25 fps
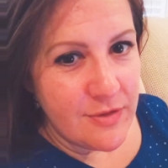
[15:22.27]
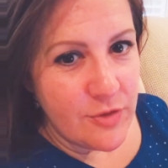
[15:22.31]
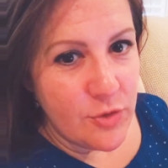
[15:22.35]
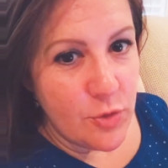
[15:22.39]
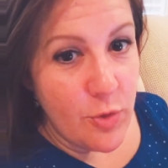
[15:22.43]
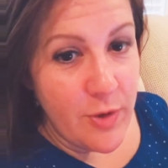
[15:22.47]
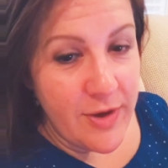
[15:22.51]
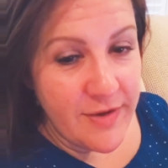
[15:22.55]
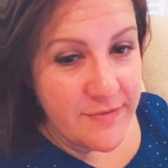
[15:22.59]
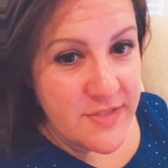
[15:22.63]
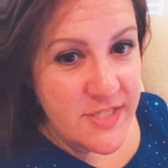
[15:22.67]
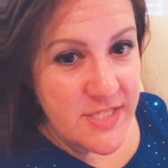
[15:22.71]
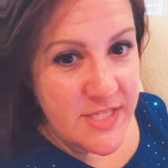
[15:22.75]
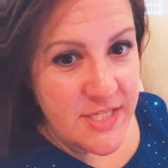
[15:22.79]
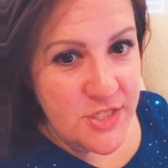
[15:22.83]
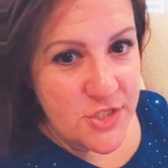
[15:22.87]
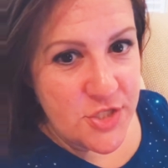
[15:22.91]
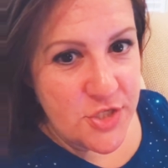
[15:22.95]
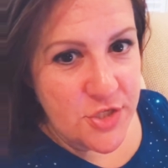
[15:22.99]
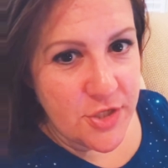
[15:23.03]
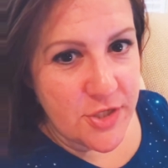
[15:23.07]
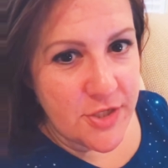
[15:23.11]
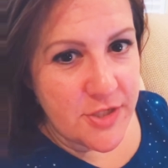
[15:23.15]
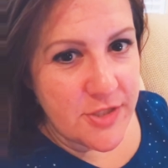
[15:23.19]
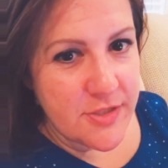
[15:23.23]
who have
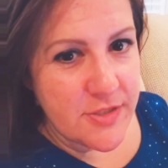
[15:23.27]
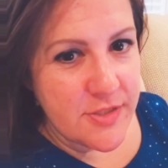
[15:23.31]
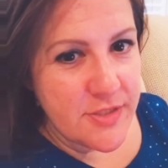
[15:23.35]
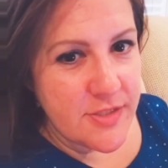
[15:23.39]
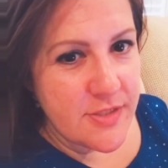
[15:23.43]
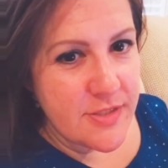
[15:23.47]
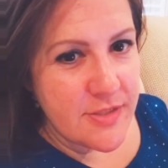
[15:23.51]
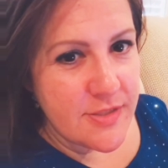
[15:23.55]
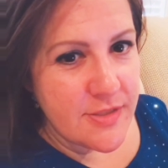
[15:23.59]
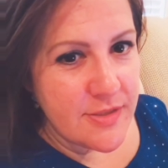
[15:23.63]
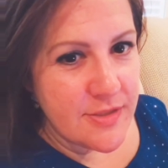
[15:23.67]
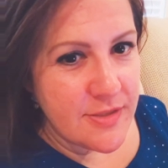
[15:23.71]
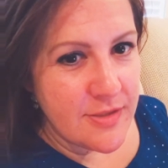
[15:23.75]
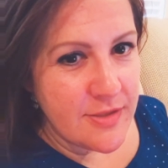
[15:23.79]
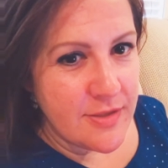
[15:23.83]
seizures.